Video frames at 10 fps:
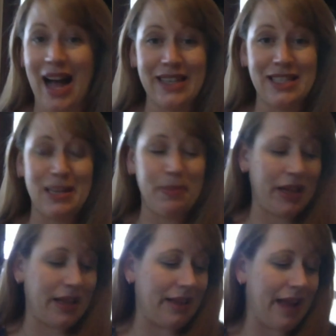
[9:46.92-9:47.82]

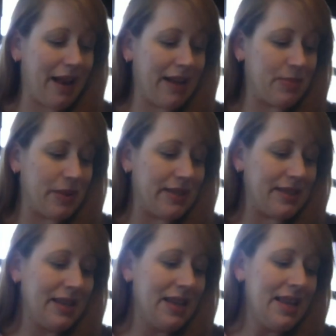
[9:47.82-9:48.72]
typically let husbands
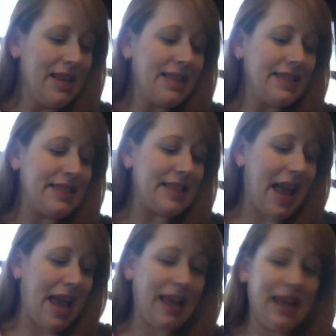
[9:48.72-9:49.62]

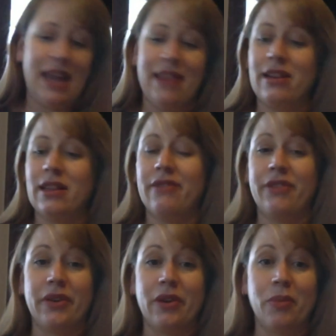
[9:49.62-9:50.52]
stay in the delivery
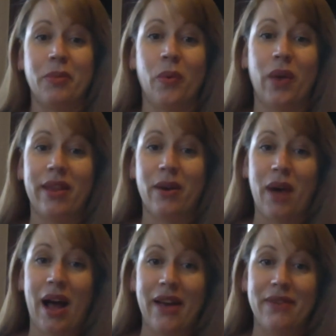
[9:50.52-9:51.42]
room with their
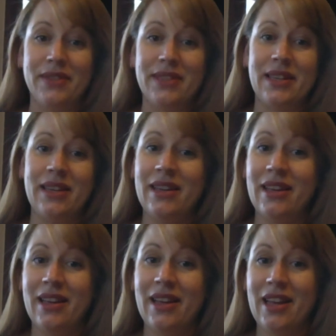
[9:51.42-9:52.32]
wives
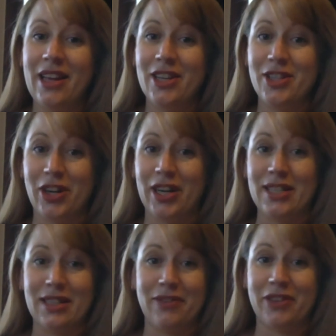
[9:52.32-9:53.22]
during
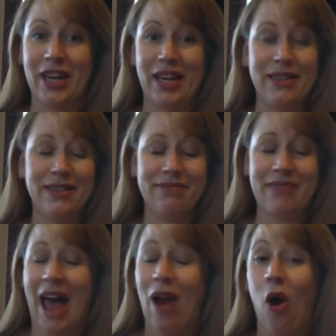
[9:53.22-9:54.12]
delivery
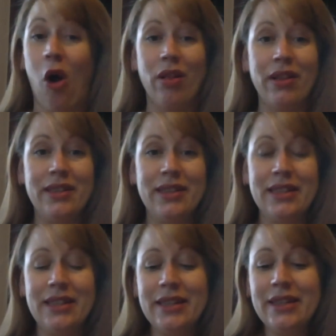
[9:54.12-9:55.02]
at all.
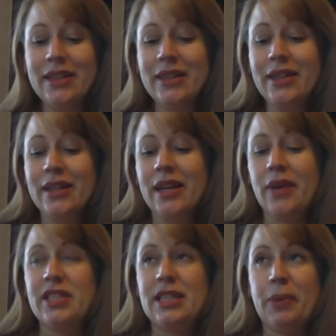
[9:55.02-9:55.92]
It
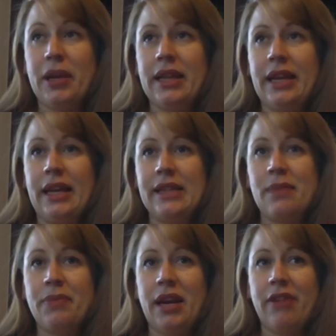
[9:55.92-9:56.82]
was typically
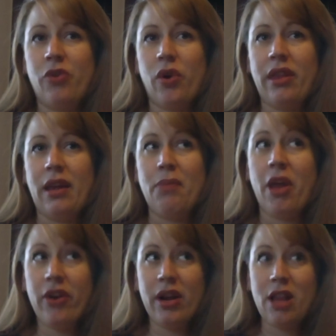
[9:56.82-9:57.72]
something for the
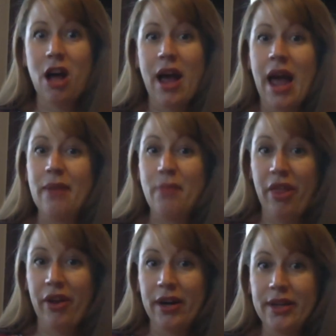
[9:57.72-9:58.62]
mother-in-law and
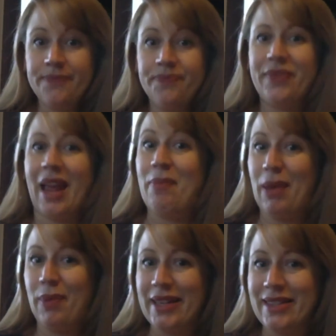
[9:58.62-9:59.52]
mother and
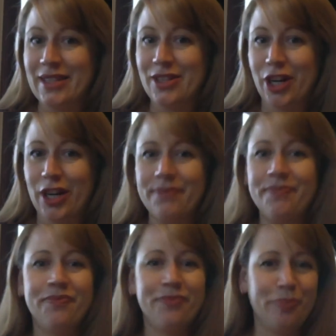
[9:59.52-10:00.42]
maybe a sister,
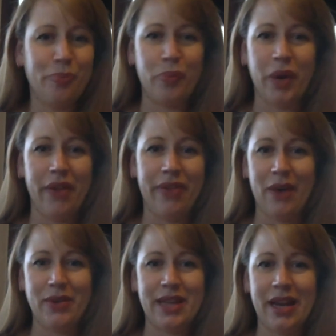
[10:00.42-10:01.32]
but that
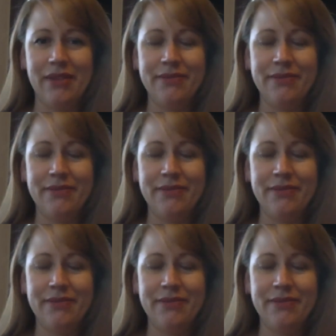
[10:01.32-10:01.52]
was it.